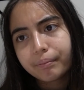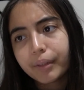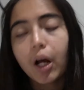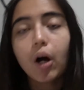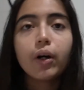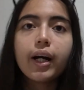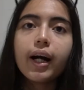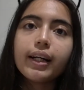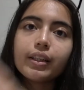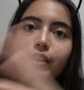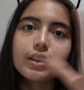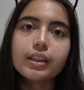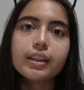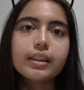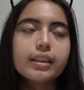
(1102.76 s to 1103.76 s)
Oh yeah,
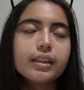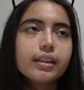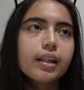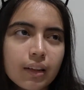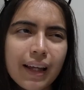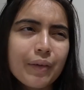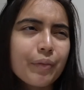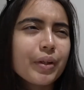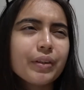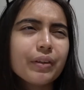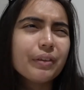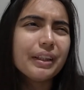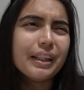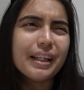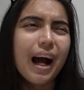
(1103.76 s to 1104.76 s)
innocence. Like, when
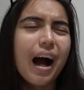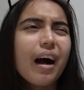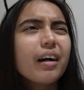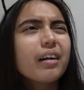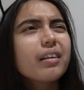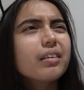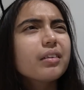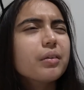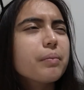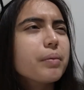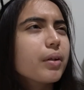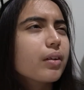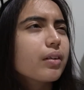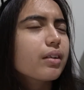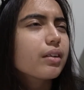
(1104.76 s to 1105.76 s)
you're young, to
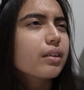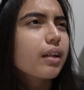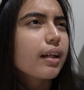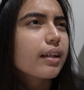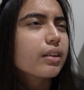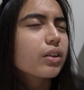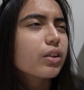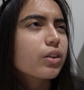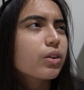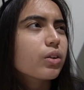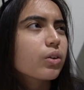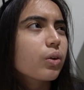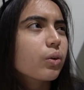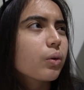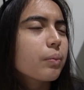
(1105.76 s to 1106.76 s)
be honest, like, it's
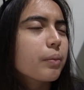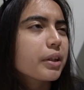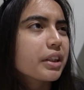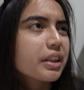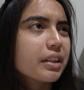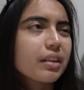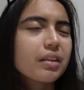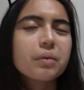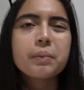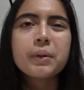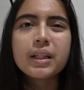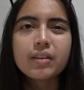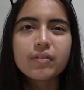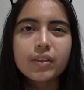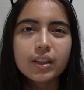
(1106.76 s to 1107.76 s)
so much easier to
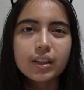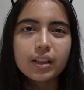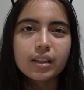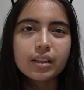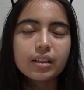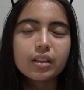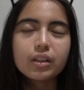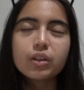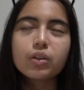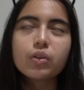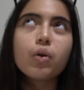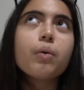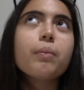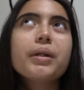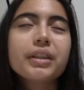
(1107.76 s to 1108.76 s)
believe in things. It's
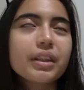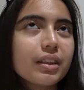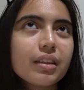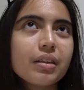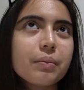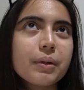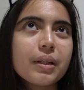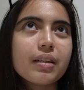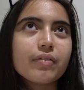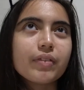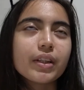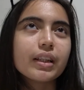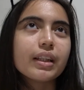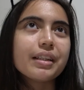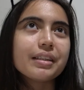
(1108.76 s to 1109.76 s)
so much easier to believe
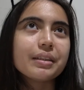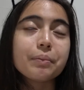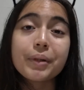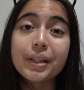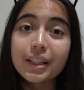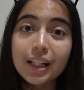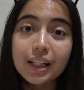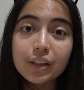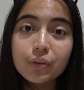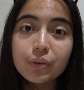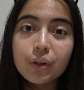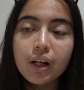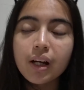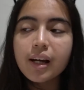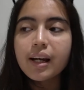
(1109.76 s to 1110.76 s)
in things bigger than
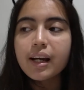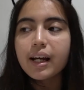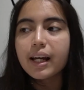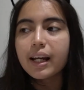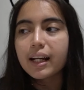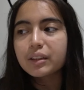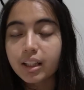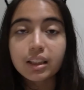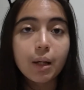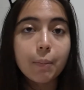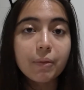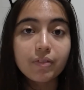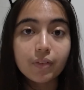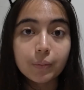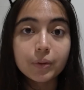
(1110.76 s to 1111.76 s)
you. And because I'm
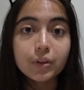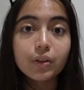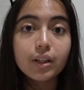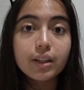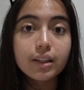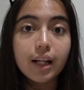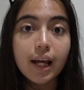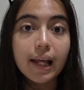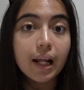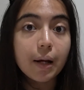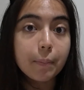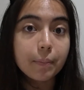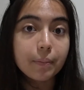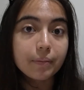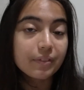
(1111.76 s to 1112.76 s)
a film student, and
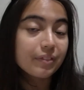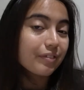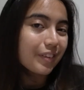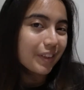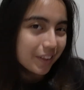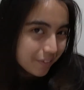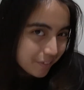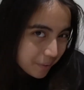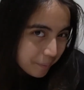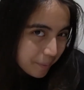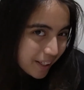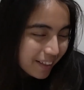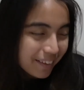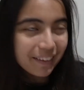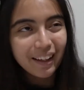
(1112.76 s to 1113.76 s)
I'm future
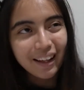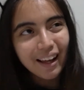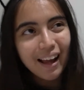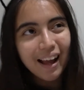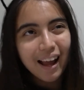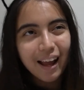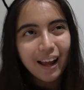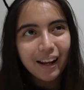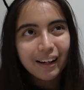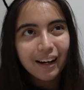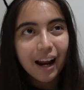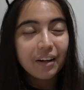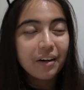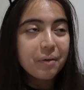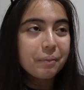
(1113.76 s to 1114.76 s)
filmmaker, and
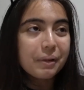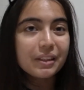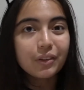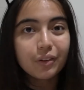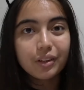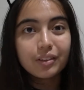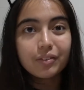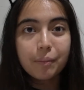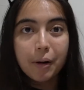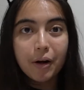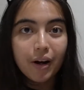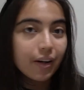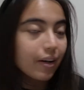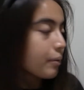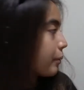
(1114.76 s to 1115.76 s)
I write my stories from now.
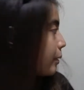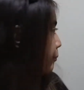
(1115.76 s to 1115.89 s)
I write my